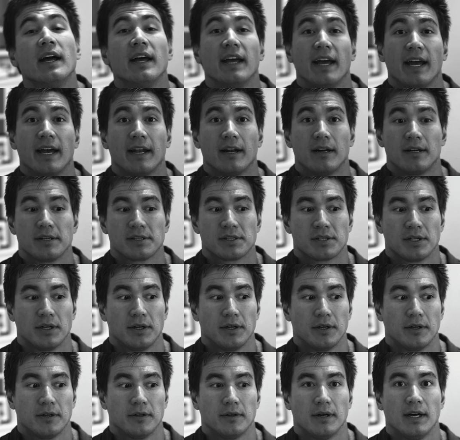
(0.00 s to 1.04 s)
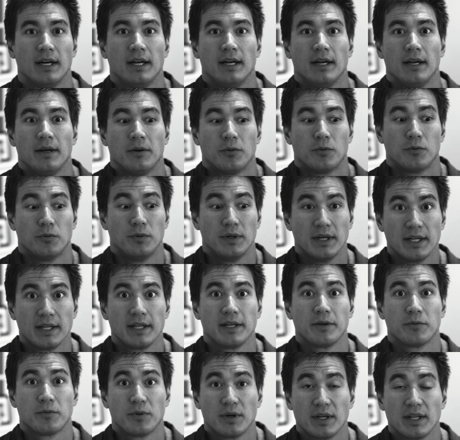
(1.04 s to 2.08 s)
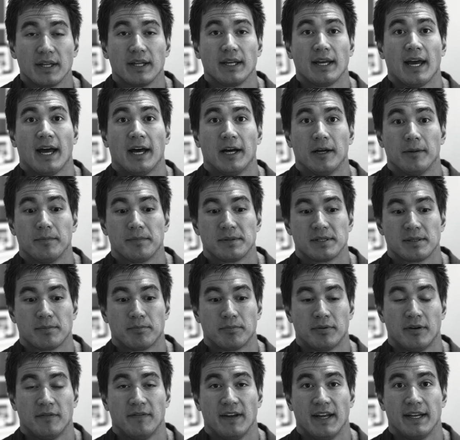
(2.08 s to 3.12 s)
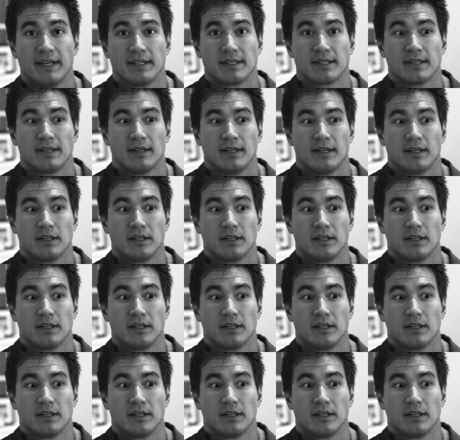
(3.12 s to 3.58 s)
It also really helps prevent